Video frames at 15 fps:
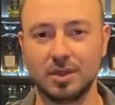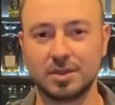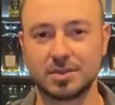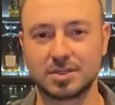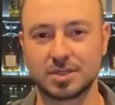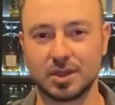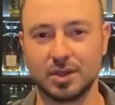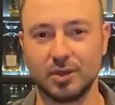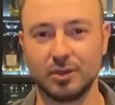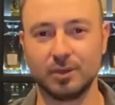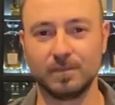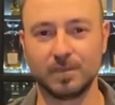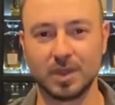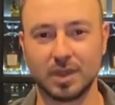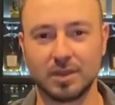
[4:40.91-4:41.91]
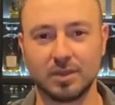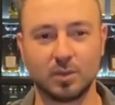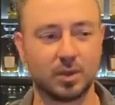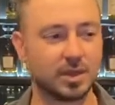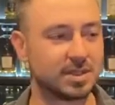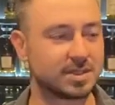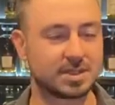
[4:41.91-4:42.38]
So
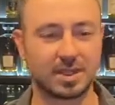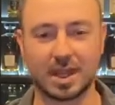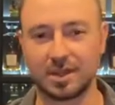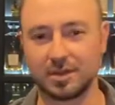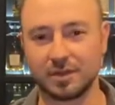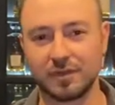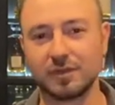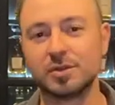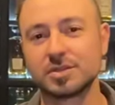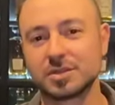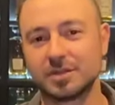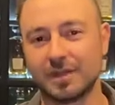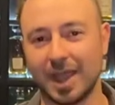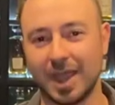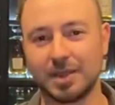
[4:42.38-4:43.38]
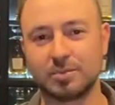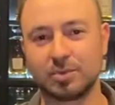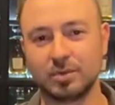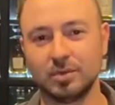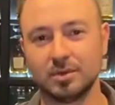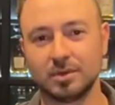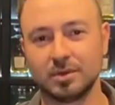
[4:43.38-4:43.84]
what is today? The 1st of
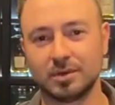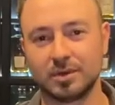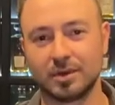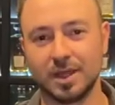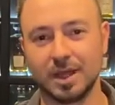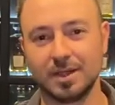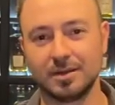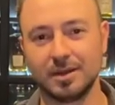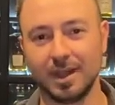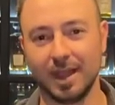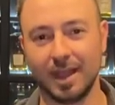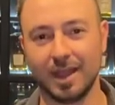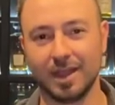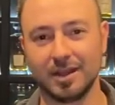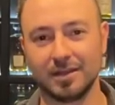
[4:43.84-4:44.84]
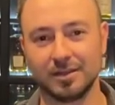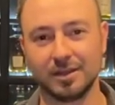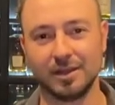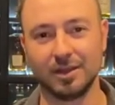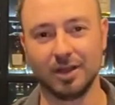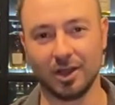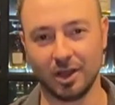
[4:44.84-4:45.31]
April, right? And
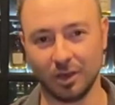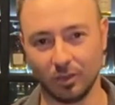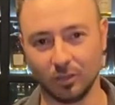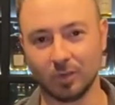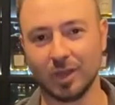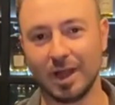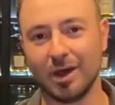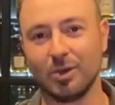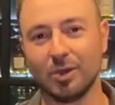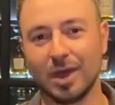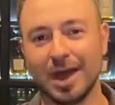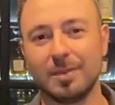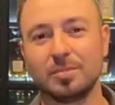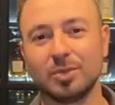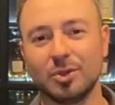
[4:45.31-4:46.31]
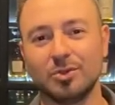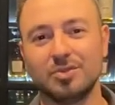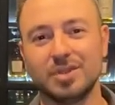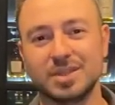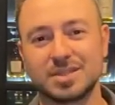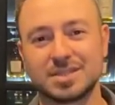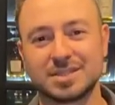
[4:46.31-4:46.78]
I'll upload
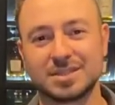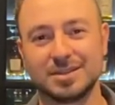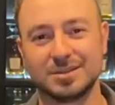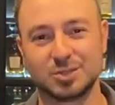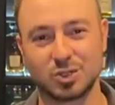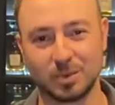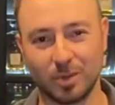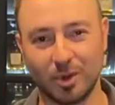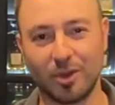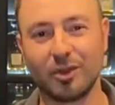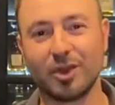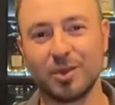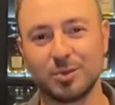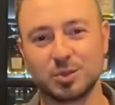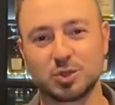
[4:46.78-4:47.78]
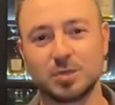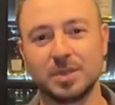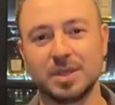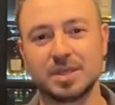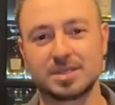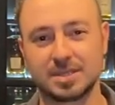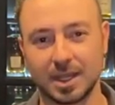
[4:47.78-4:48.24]
this tomorrow night, which will be
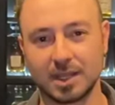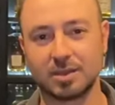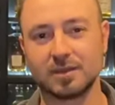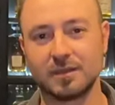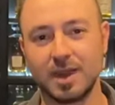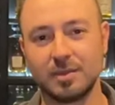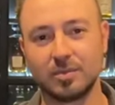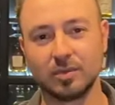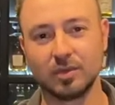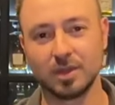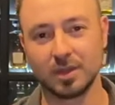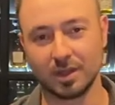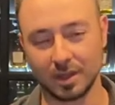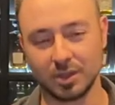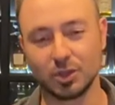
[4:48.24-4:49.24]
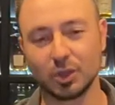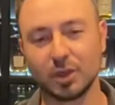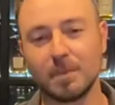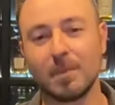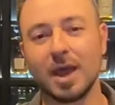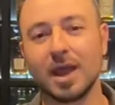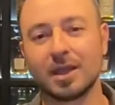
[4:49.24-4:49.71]
the 2nd of April. You can
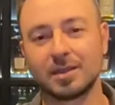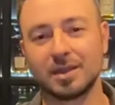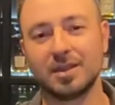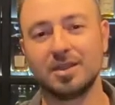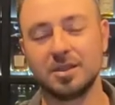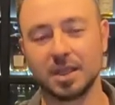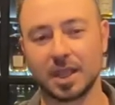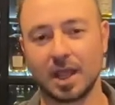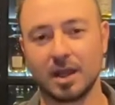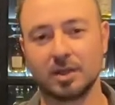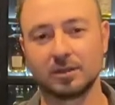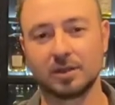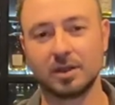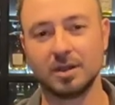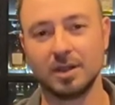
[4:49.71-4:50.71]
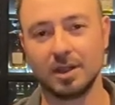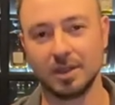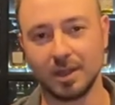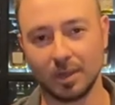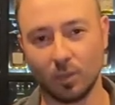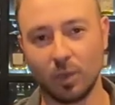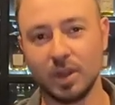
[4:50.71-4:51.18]
mark that in your calendar.
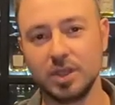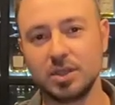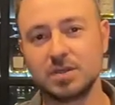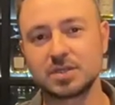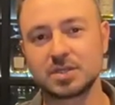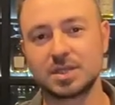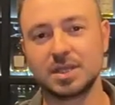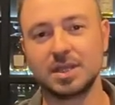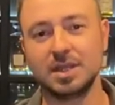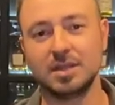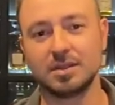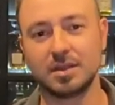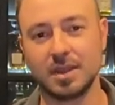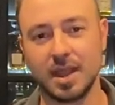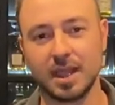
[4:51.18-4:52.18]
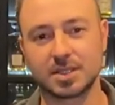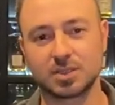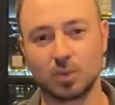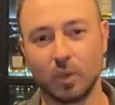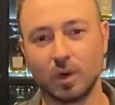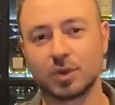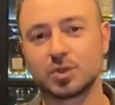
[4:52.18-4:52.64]
When you see the next
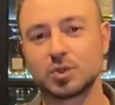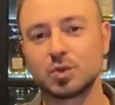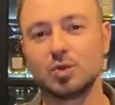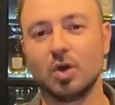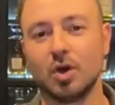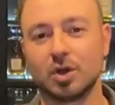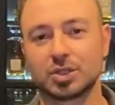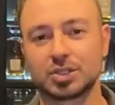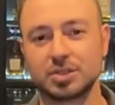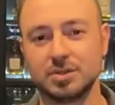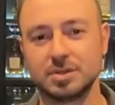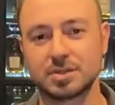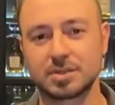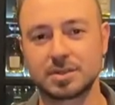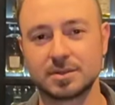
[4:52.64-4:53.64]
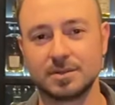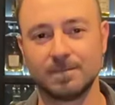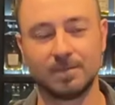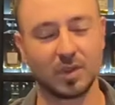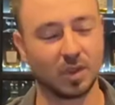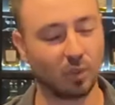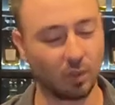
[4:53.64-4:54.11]
one or two auctions,
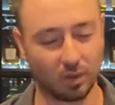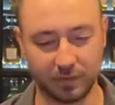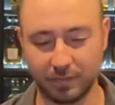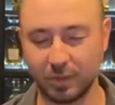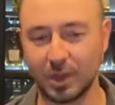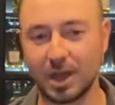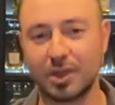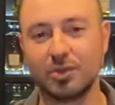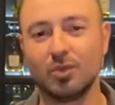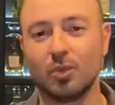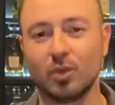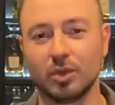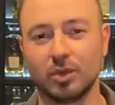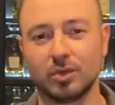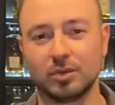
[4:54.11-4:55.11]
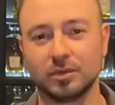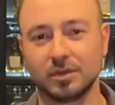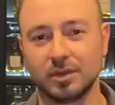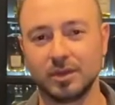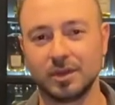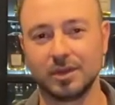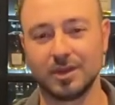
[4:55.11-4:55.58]
wherever you are in the world,
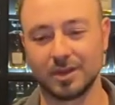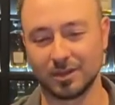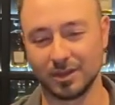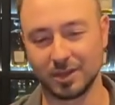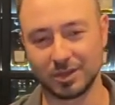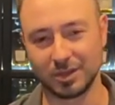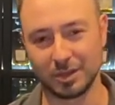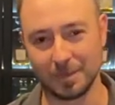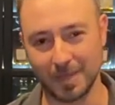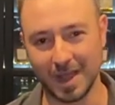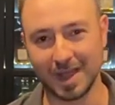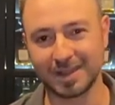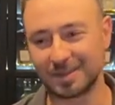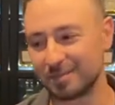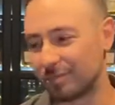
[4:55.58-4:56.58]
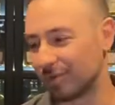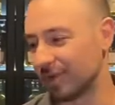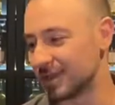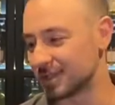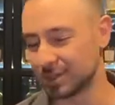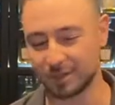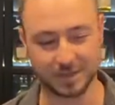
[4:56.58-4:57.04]
I'd like you to mark the
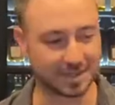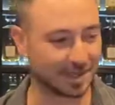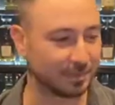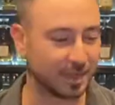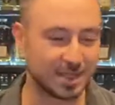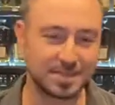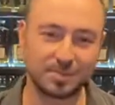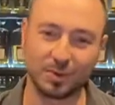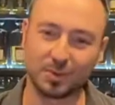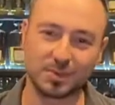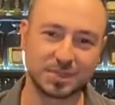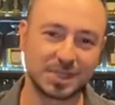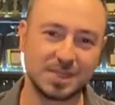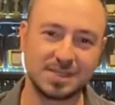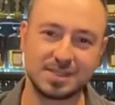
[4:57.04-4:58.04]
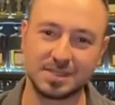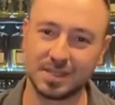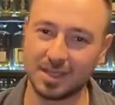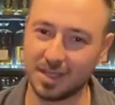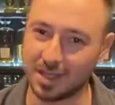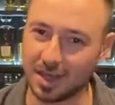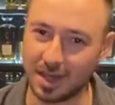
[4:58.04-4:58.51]
price of some of these bottles that you see
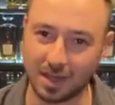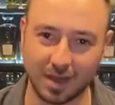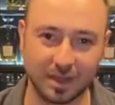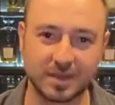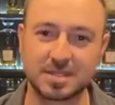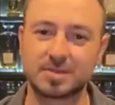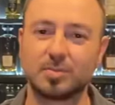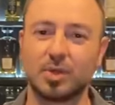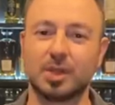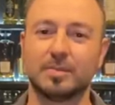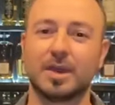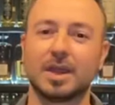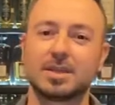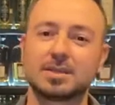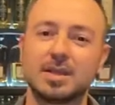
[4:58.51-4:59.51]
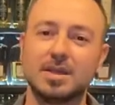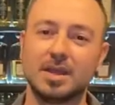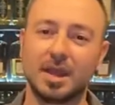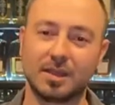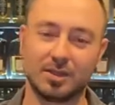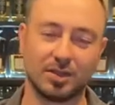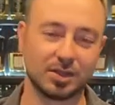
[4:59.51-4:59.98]
here and other Springbanks
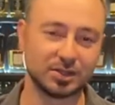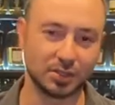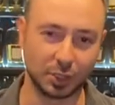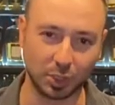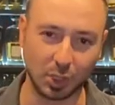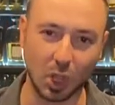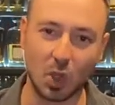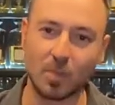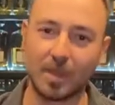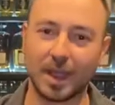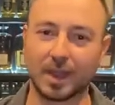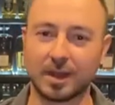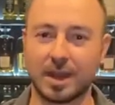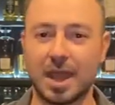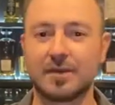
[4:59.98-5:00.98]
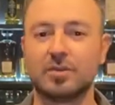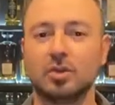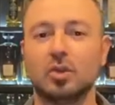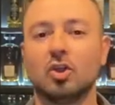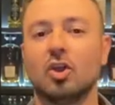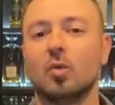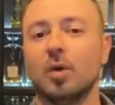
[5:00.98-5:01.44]
I'd like you to go back and have a
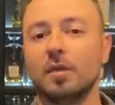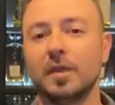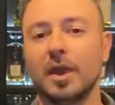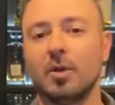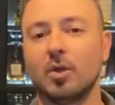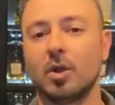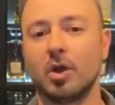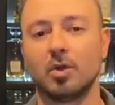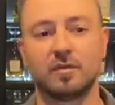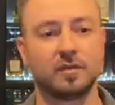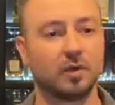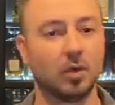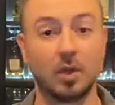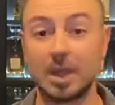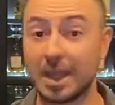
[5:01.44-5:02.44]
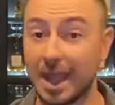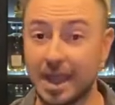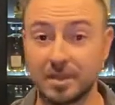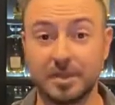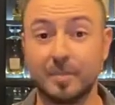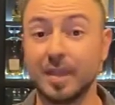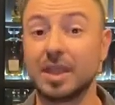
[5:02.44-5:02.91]
look at what they were going for
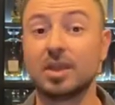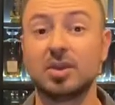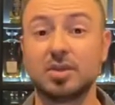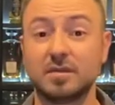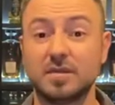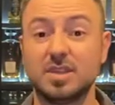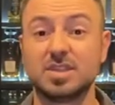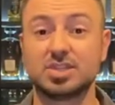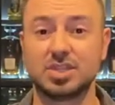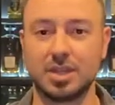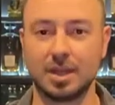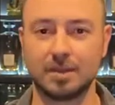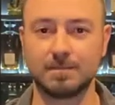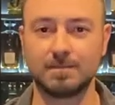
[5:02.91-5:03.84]
at the beginning of this year.